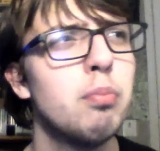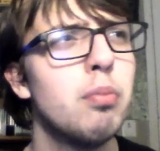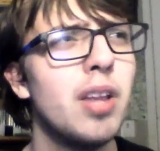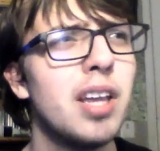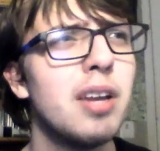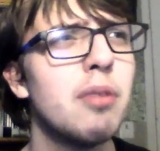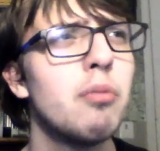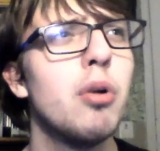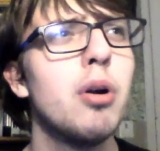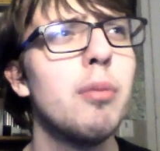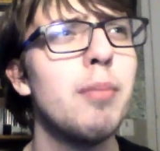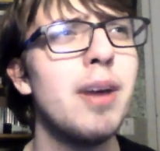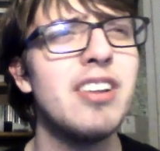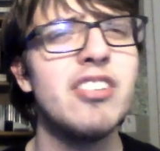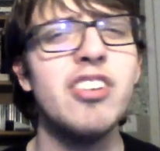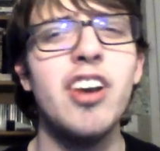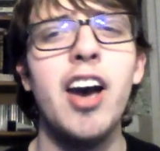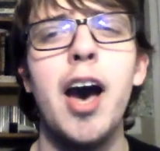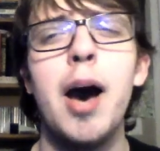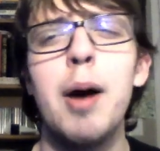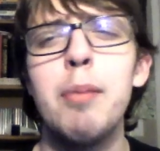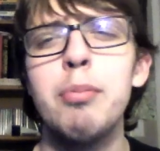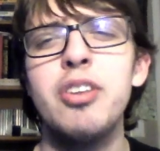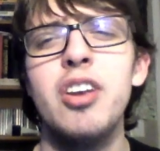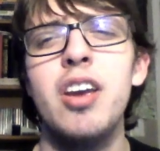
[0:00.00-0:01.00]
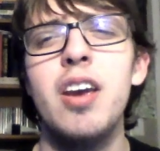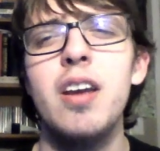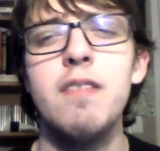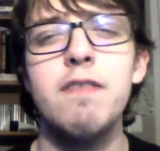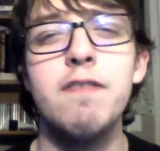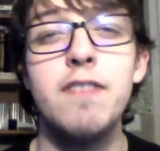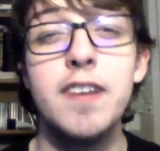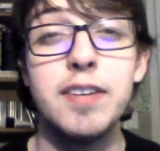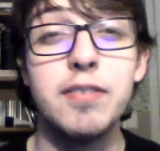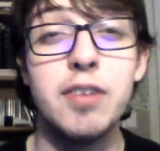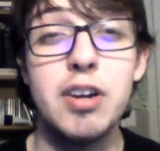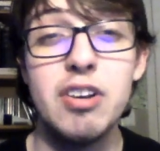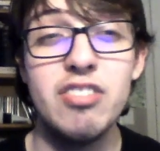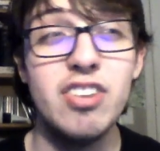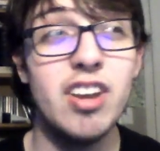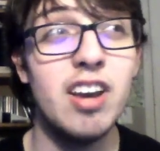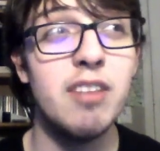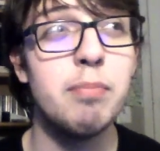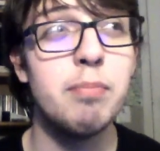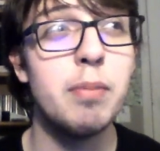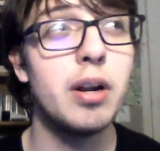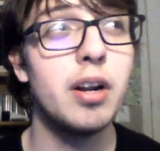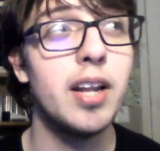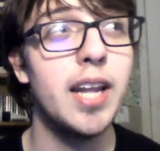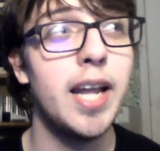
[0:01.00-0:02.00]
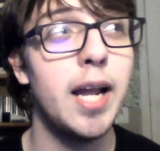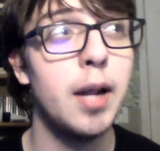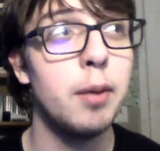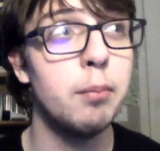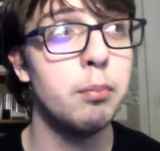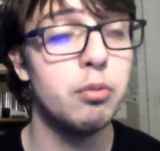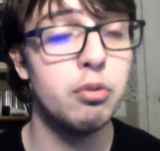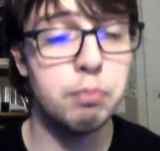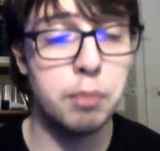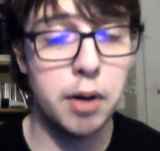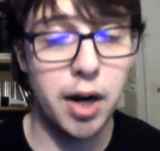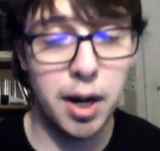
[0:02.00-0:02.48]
is like one of my top 10 favorite death metal albums,